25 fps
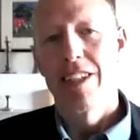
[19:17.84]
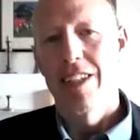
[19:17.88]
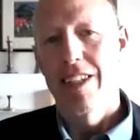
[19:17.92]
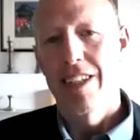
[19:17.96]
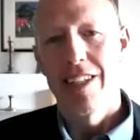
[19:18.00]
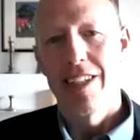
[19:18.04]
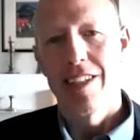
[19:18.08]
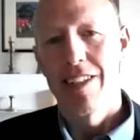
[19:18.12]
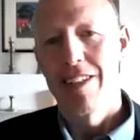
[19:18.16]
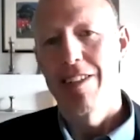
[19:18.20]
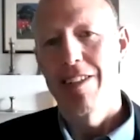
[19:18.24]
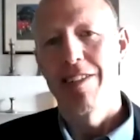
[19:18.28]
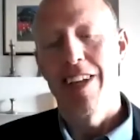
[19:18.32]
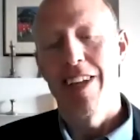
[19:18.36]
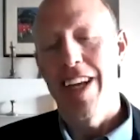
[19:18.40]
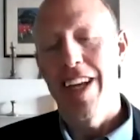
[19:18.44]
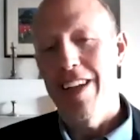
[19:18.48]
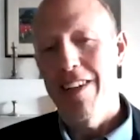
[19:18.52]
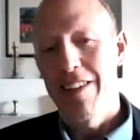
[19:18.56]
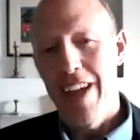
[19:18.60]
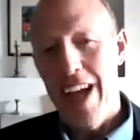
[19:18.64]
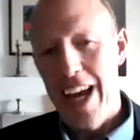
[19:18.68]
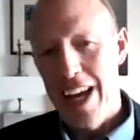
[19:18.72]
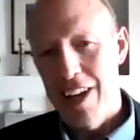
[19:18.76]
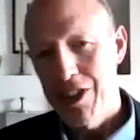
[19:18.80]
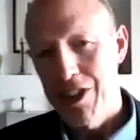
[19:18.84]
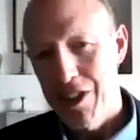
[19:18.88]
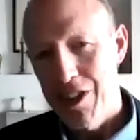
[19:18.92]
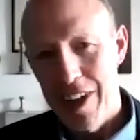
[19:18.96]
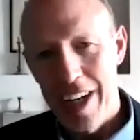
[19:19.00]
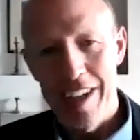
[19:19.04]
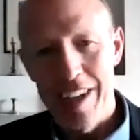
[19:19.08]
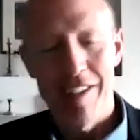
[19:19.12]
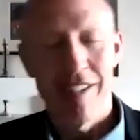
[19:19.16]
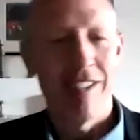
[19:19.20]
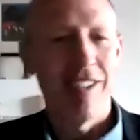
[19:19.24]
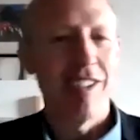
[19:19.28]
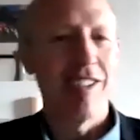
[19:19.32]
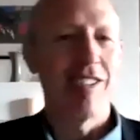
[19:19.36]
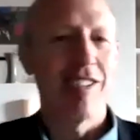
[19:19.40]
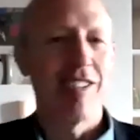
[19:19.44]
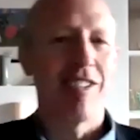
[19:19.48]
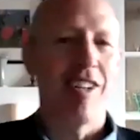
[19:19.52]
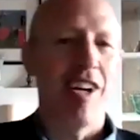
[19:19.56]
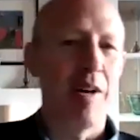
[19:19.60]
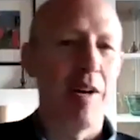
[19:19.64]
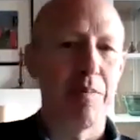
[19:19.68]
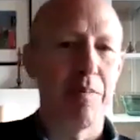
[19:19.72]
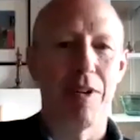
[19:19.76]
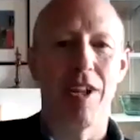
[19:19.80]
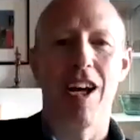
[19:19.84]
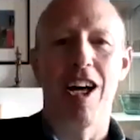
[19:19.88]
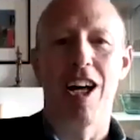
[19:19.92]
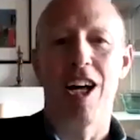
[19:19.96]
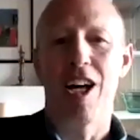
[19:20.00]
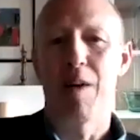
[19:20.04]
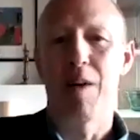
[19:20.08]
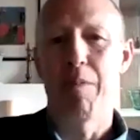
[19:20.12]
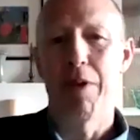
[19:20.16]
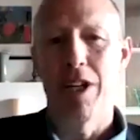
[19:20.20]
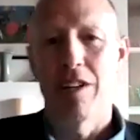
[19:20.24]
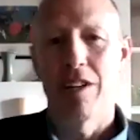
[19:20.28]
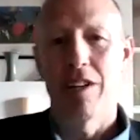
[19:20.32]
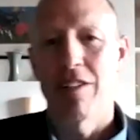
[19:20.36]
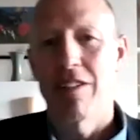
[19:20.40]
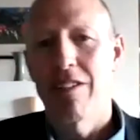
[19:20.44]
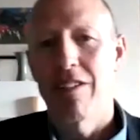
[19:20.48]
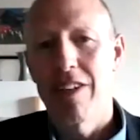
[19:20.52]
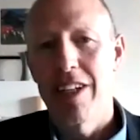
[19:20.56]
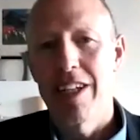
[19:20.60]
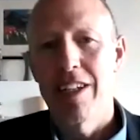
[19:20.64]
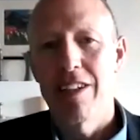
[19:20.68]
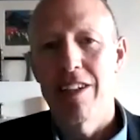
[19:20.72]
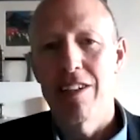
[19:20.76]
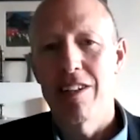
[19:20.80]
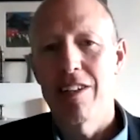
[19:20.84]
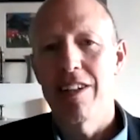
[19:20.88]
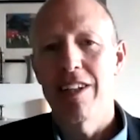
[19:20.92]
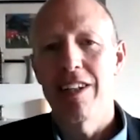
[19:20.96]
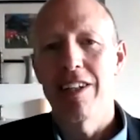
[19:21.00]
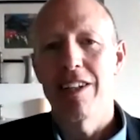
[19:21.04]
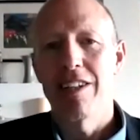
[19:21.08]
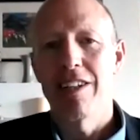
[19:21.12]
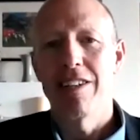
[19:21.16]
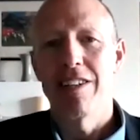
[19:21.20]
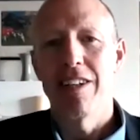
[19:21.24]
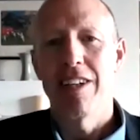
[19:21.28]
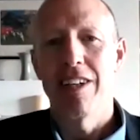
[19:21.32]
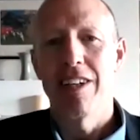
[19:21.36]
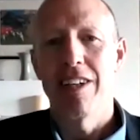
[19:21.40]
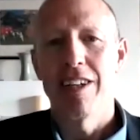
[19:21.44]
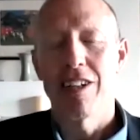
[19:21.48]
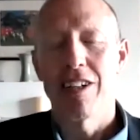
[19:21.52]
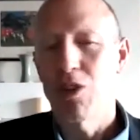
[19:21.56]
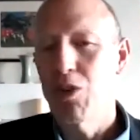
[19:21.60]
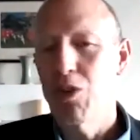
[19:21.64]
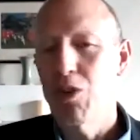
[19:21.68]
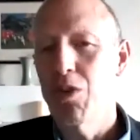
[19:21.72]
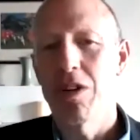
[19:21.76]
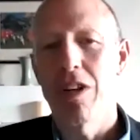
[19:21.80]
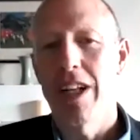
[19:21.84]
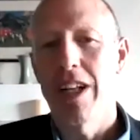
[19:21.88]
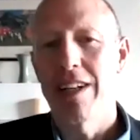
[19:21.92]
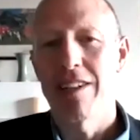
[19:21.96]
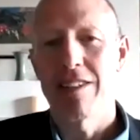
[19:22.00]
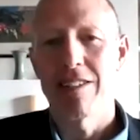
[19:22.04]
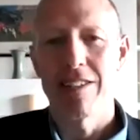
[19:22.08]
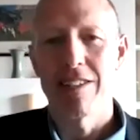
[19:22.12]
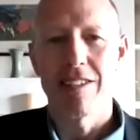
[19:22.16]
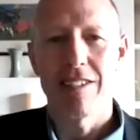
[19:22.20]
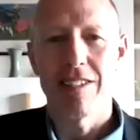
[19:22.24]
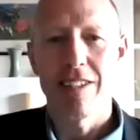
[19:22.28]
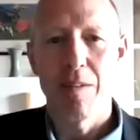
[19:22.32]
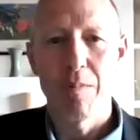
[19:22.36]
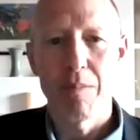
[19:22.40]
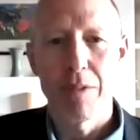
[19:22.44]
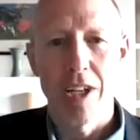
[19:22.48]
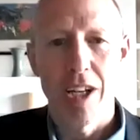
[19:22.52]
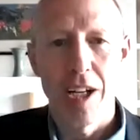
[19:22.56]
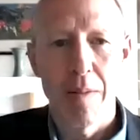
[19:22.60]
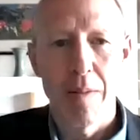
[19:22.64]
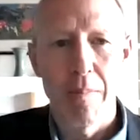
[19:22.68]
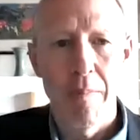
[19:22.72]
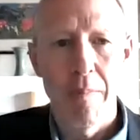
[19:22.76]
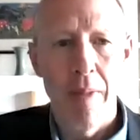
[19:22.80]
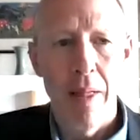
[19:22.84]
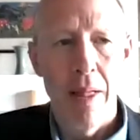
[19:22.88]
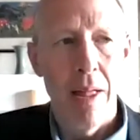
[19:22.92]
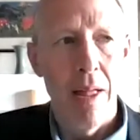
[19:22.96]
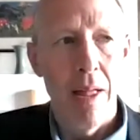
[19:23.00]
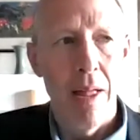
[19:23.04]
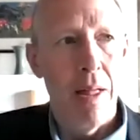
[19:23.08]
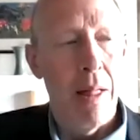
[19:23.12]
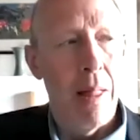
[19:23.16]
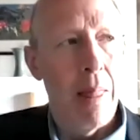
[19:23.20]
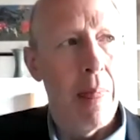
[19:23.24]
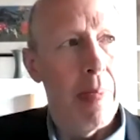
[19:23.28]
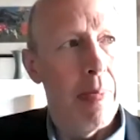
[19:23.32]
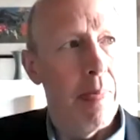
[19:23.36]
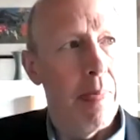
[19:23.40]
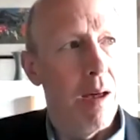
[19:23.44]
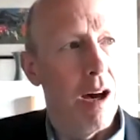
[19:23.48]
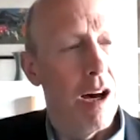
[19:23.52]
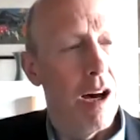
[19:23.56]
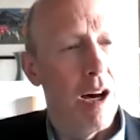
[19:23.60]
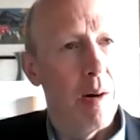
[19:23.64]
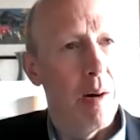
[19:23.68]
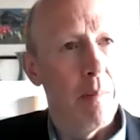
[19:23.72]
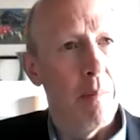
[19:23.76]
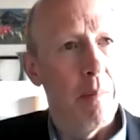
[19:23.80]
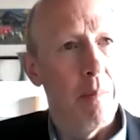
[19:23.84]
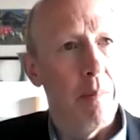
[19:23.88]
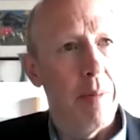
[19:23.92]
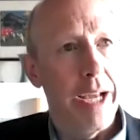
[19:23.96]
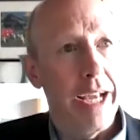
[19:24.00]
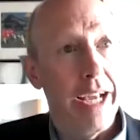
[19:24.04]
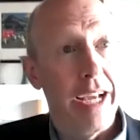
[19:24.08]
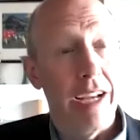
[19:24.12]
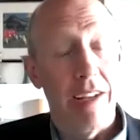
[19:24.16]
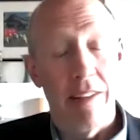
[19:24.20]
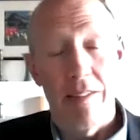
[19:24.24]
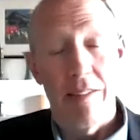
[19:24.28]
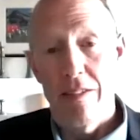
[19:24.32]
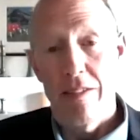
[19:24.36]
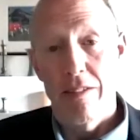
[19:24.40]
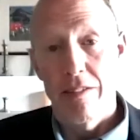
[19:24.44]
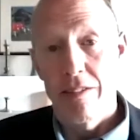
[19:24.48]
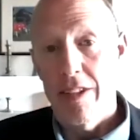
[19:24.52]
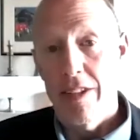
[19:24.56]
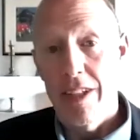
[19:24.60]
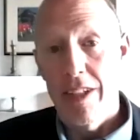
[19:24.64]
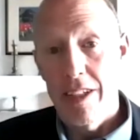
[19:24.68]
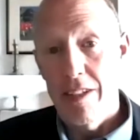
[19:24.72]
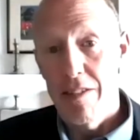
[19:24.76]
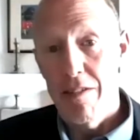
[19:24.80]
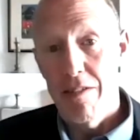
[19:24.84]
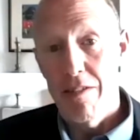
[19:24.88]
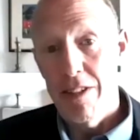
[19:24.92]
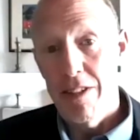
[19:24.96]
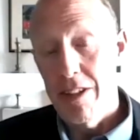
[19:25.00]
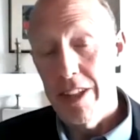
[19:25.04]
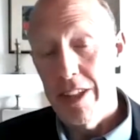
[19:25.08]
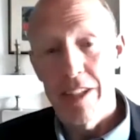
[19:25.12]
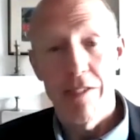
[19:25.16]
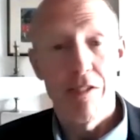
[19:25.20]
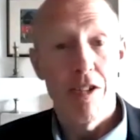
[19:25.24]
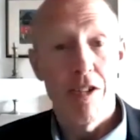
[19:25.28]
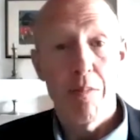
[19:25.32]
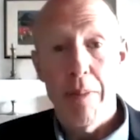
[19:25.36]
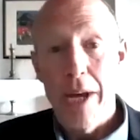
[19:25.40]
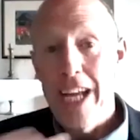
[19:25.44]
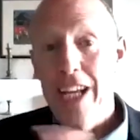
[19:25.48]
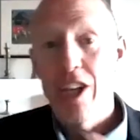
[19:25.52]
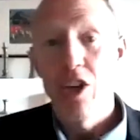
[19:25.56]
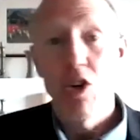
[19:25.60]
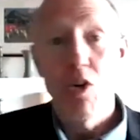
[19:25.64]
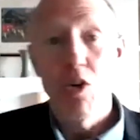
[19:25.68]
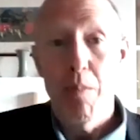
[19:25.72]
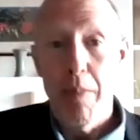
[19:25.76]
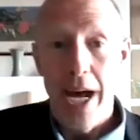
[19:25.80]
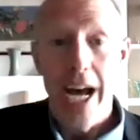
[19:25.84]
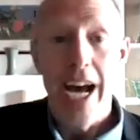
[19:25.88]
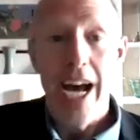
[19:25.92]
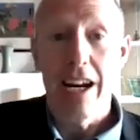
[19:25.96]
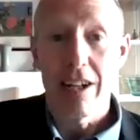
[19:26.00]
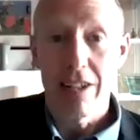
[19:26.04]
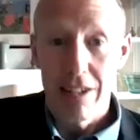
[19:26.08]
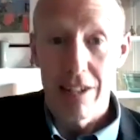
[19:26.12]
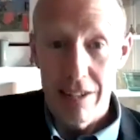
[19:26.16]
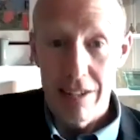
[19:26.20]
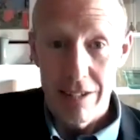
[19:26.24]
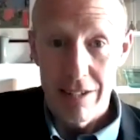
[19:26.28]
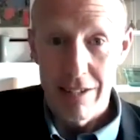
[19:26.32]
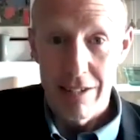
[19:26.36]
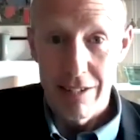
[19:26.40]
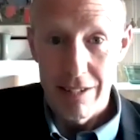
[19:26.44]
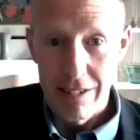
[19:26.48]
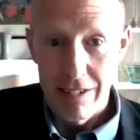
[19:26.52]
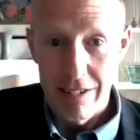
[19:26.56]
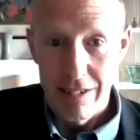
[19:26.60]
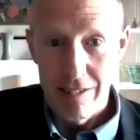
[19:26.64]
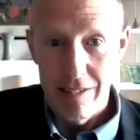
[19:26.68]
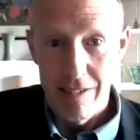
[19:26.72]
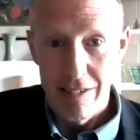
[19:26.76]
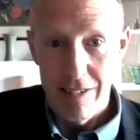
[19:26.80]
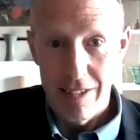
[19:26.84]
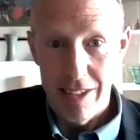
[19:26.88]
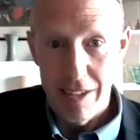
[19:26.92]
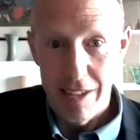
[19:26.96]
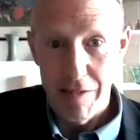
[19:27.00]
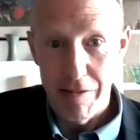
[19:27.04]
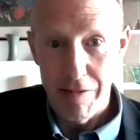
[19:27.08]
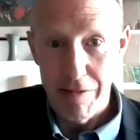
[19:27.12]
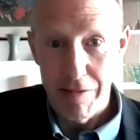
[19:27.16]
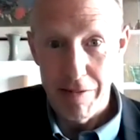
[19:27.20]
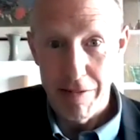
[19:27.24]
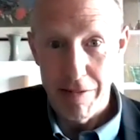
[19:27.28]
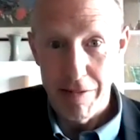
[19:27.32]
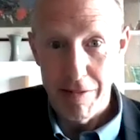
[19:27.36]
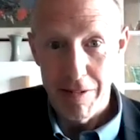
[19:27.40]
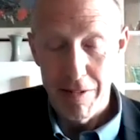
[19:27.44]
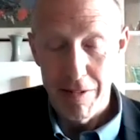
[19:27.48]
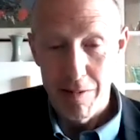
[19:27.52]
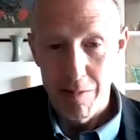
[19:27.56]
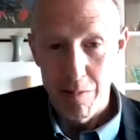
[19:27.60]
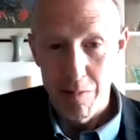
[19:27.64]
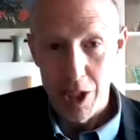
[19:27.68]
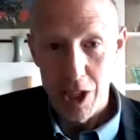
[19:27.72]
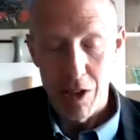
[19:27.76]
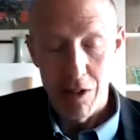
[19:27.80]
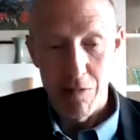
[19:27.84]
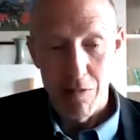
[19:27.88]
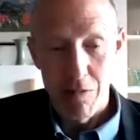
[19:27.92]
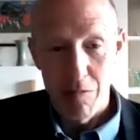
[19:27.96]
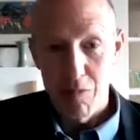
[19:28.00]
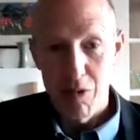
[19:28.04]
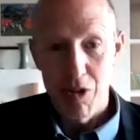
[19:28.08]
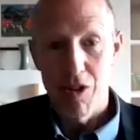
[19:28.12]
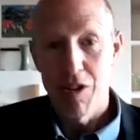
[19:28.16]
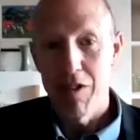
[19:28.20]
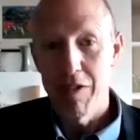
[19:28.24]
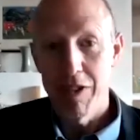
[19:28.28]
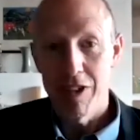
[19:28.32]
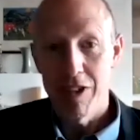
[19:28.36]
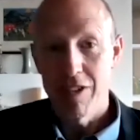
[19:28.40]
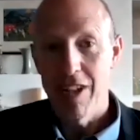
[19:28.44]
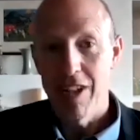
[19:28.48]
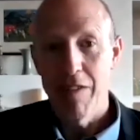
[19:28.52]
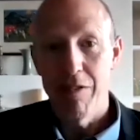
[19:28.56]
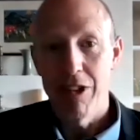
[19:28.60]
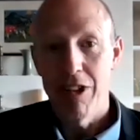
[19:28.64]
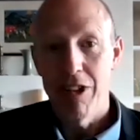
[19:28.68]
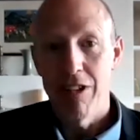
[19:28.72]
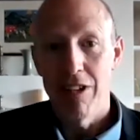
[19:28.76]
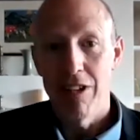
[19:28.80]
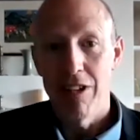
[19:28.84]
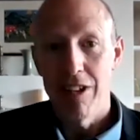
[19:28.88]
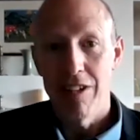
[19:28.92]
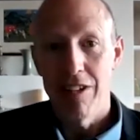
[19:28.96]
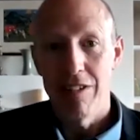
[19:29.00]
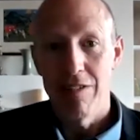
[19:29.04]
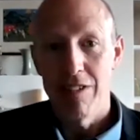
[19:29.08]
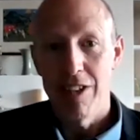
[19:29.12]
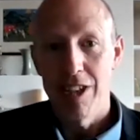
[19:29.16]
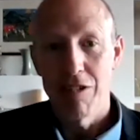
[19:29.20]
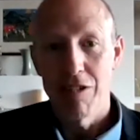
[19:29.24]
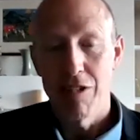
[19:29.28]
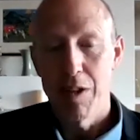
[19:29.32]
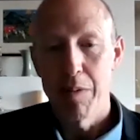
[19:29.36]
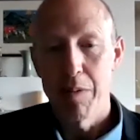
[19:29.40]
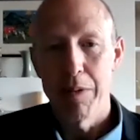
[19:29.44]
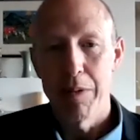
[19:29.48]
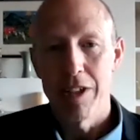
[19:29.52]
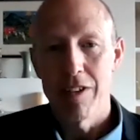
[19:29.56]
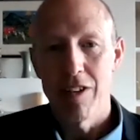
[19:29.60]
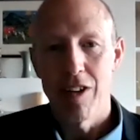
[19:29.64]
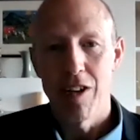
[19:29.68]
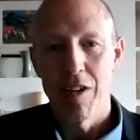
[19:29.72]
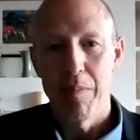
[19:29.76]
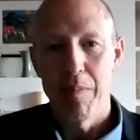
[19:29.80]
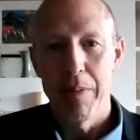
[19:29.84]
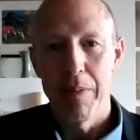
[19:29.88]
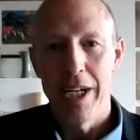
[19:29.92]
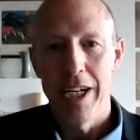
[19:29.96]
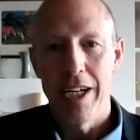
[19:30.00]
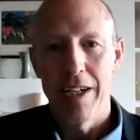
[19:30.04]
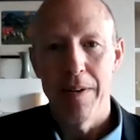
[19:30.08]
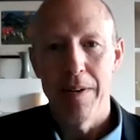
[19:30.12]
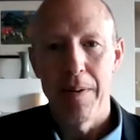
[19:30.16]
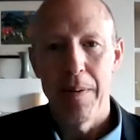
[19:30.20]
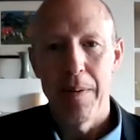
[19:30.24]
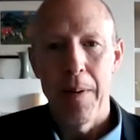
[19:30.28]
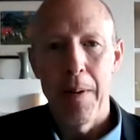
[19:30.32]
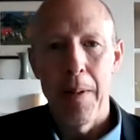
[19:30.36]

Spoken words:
and Azure has this uptime and Google has this uptime. And they'll even pay you back if, service level agreements aren't made.